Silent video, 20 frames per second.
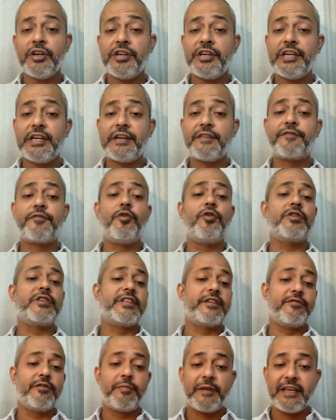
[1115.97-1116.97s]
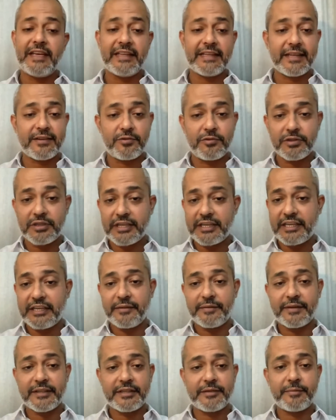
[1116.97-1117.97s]
Of course, they were playing their own
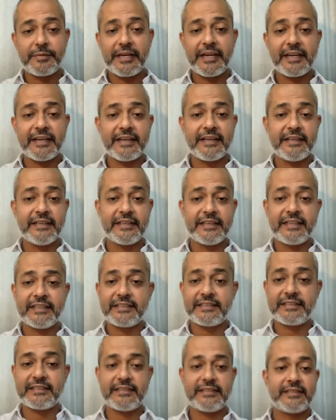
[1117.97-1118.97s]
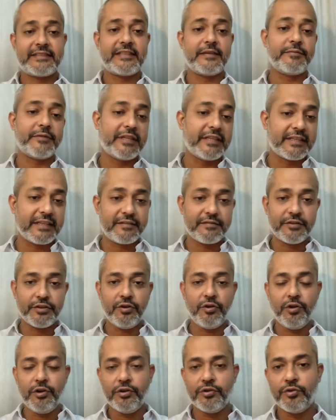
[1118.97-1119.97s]
game at the back end. That's something that we
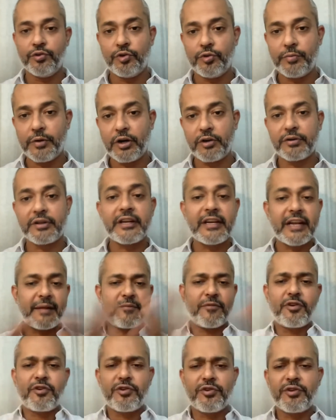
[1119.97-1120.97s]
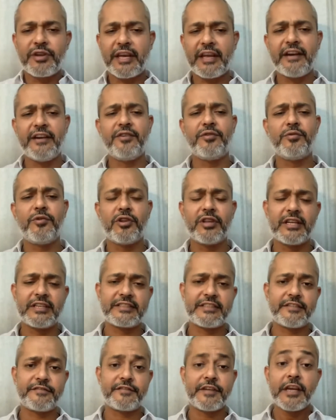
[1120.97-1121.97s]
all know about, and I'm not going to get into all that
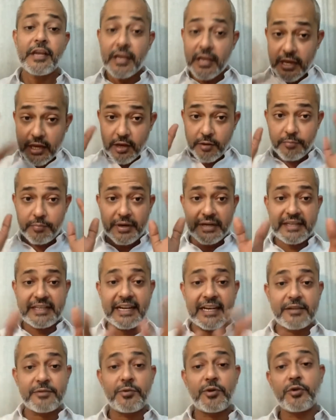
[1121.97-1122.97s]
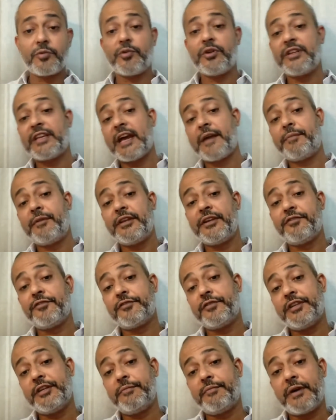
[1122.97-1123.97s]
stuff. But that's what was happening
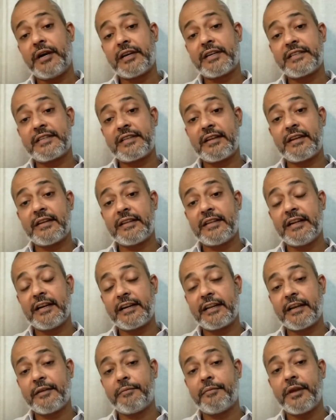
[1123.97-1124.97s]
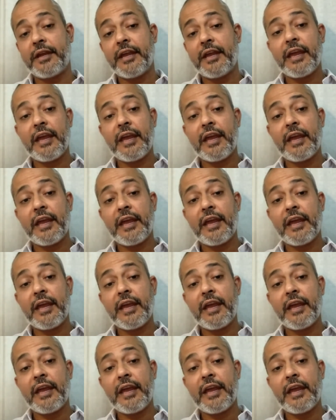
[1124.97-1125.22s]
in Pakistan at that time.